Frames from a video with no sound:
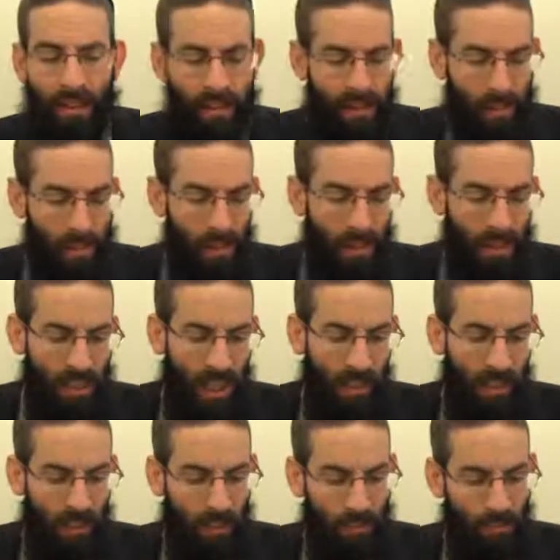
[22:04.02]
in this in this
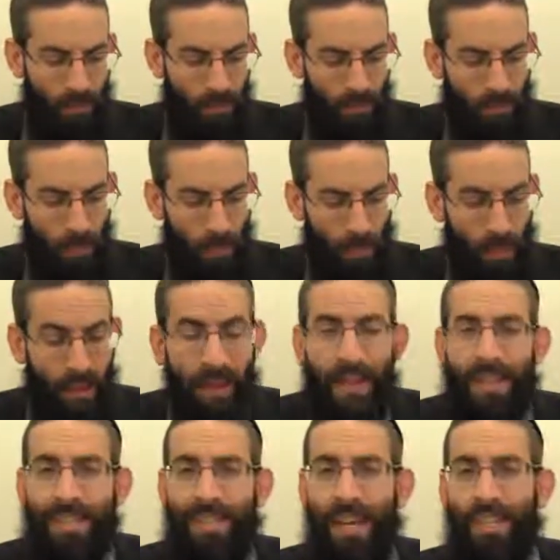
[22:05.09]
halacha.
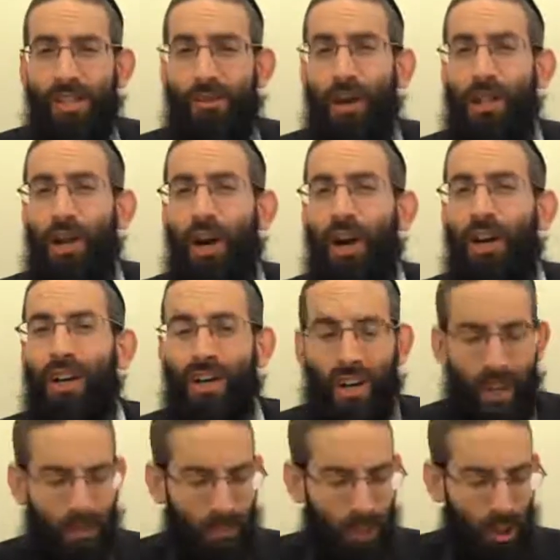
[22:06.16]
Says Umar
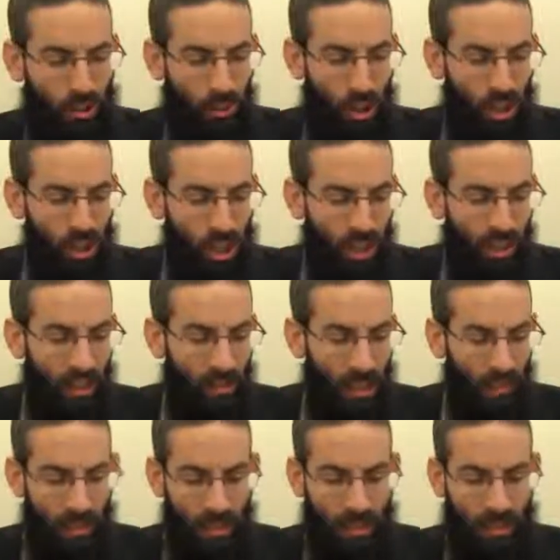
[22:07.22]
la'olam mishum chashad b'nei
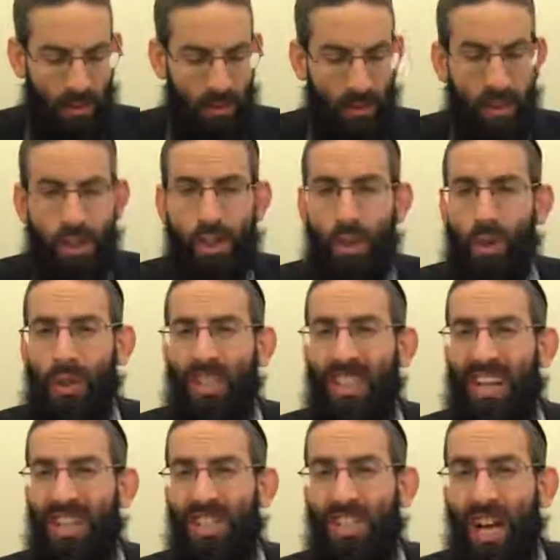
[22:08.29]
Masa. Certainly, the
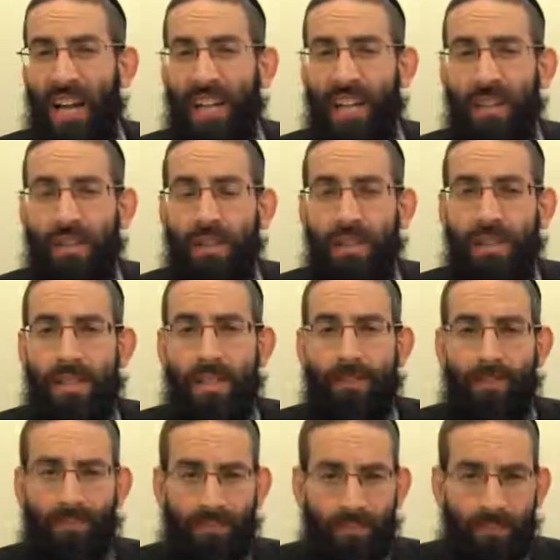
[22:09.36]
chashad here is
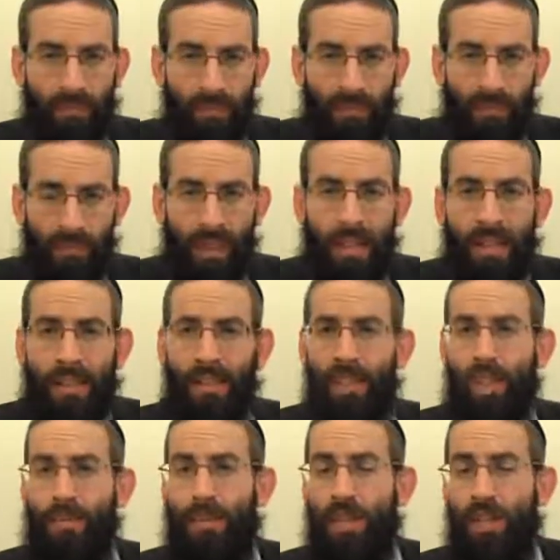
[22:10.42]
the
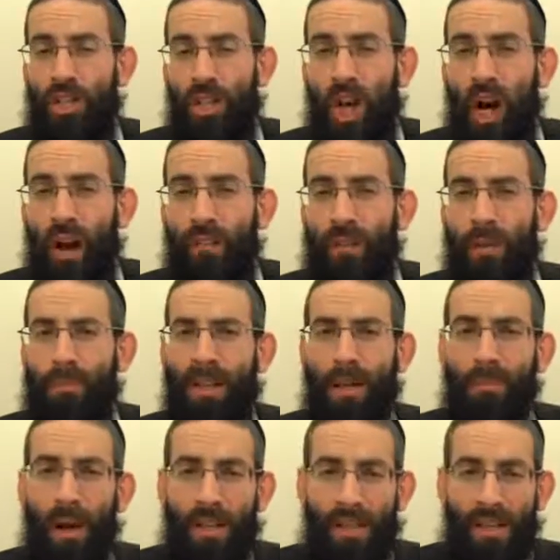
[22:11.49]
suspicion of the Bnei
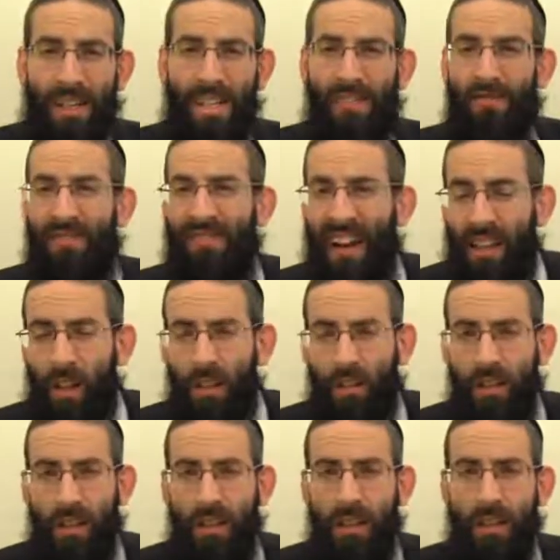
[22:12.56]
Masa, his
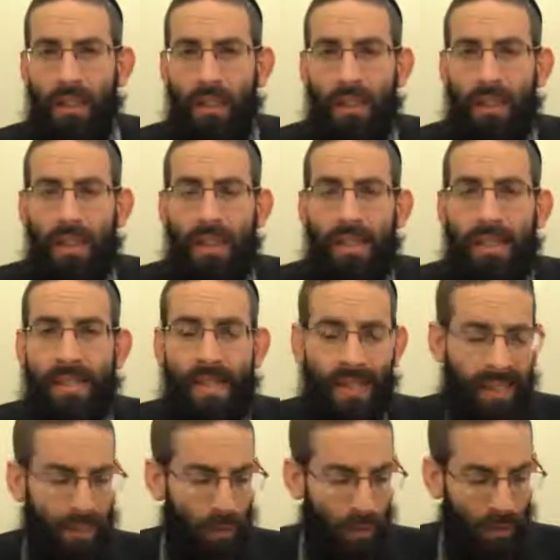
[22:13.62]
fellow
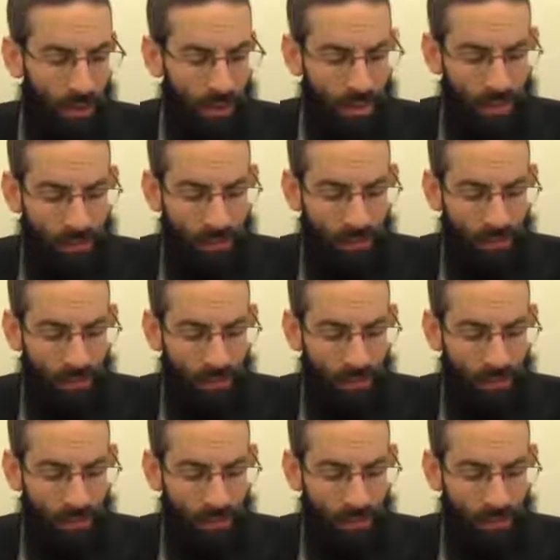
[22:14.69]
city dwellers.